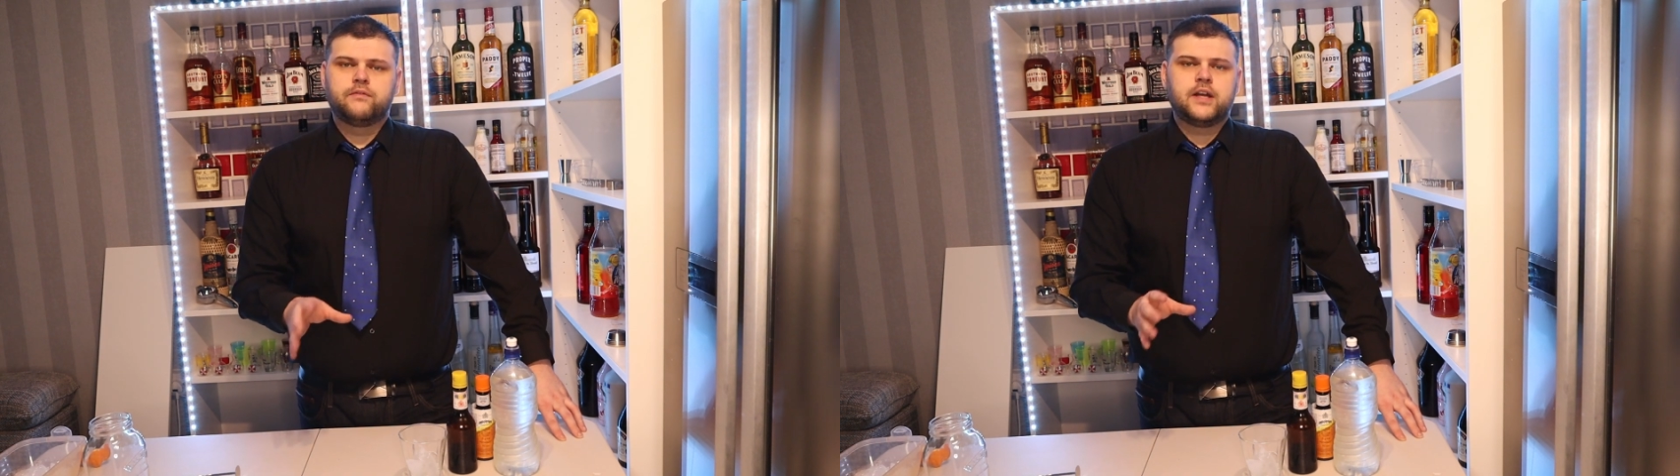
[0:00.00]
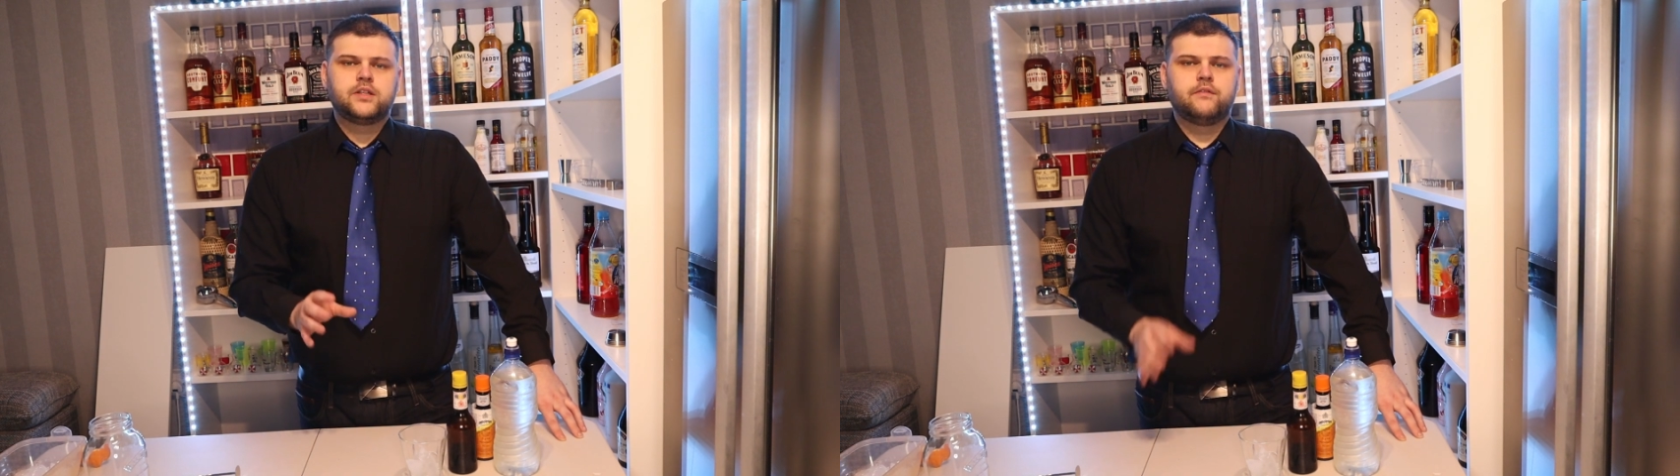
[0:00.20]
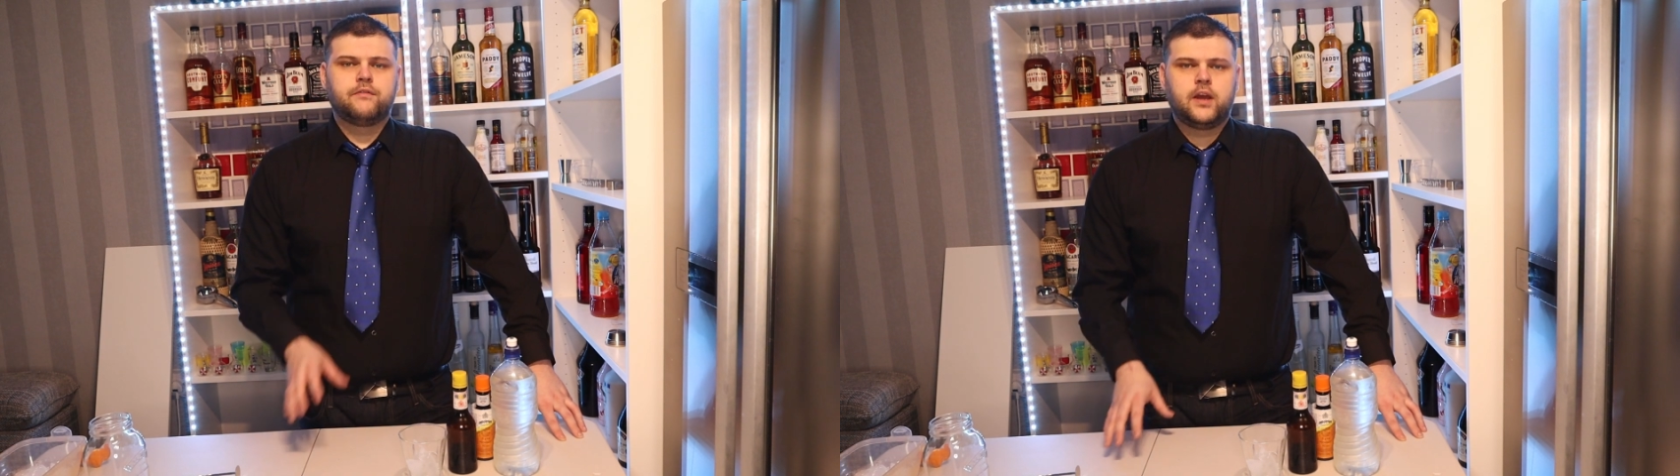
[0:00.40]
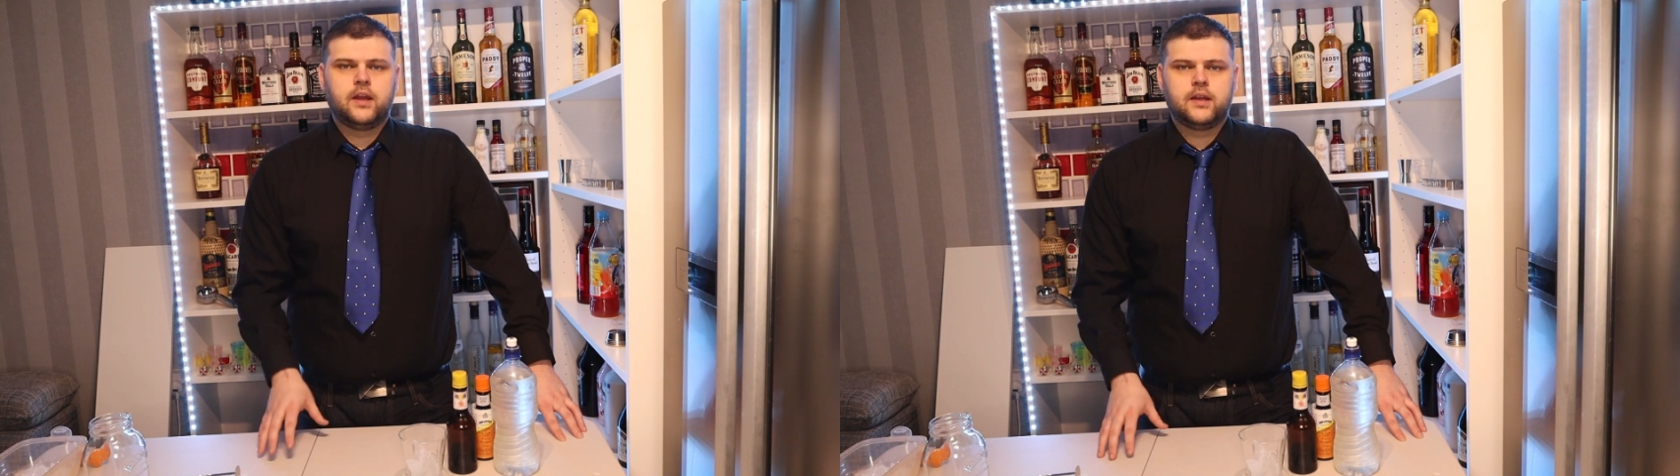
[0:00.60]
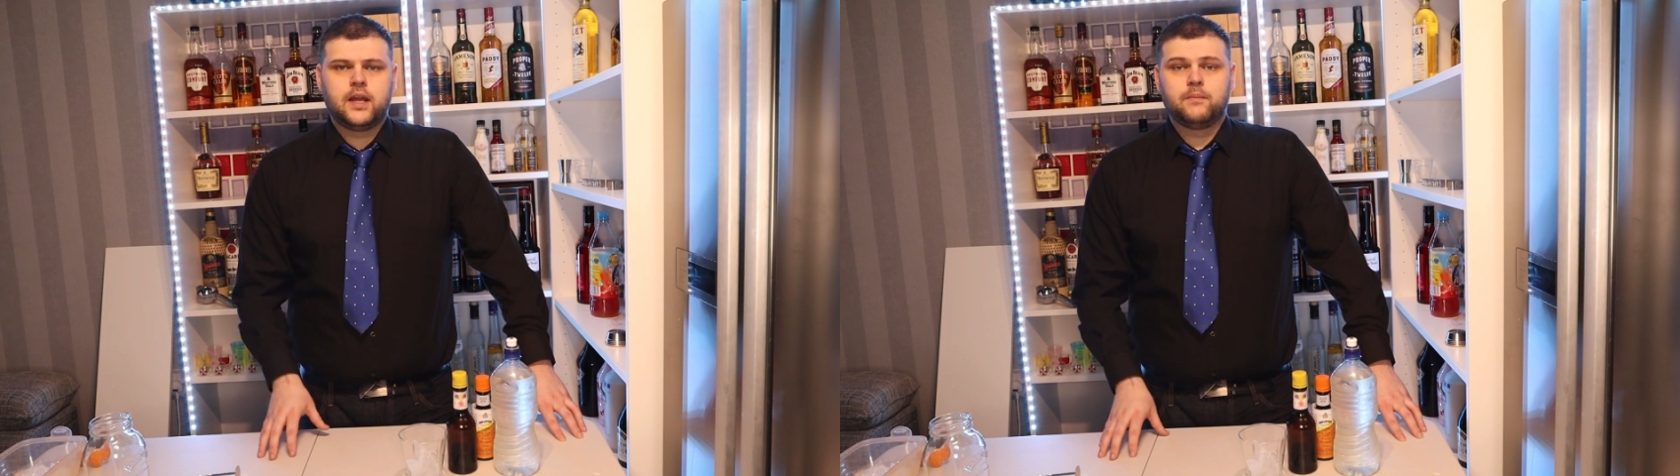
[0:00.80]
fashioned
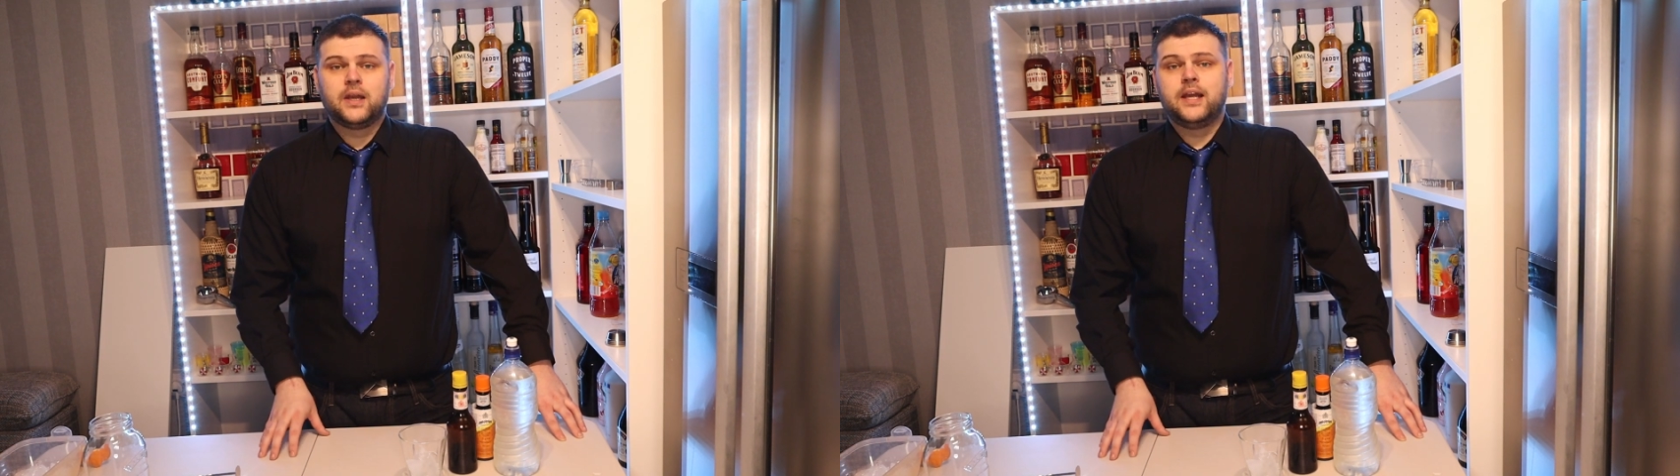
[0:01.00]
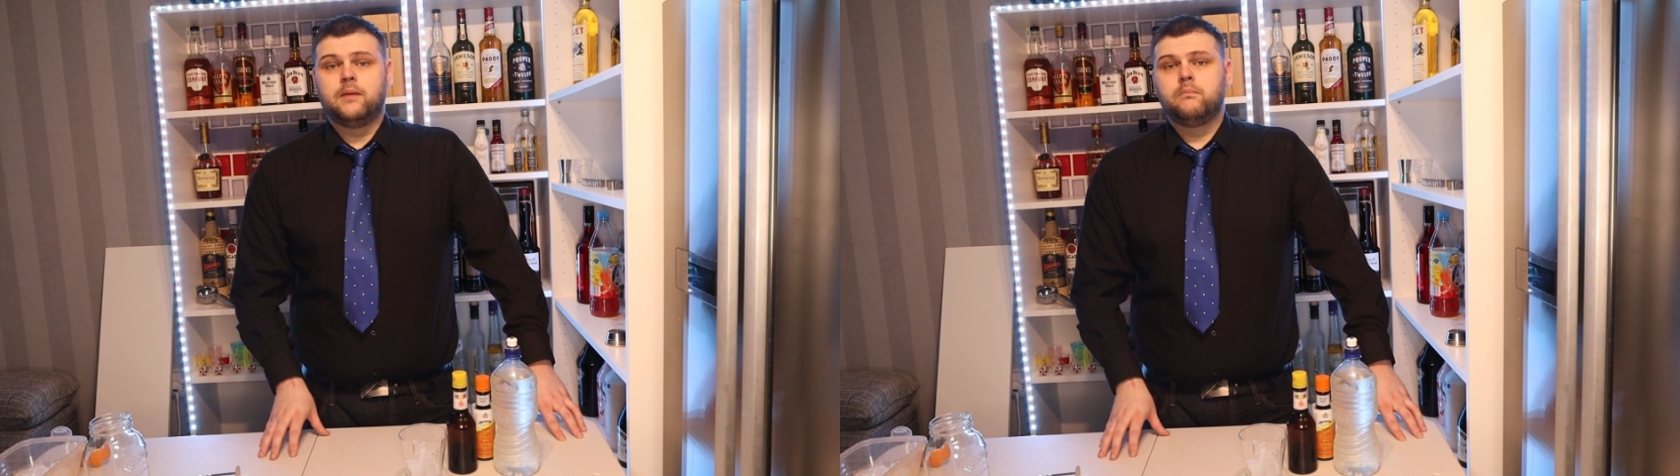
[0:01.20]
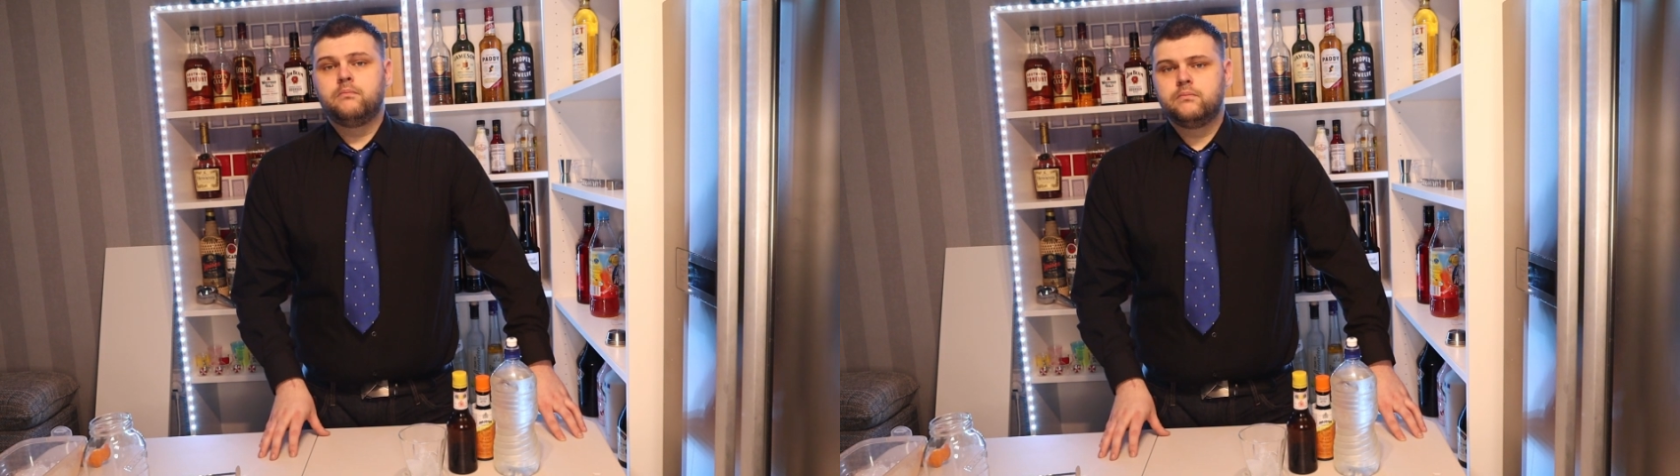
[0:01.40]
friend named Liam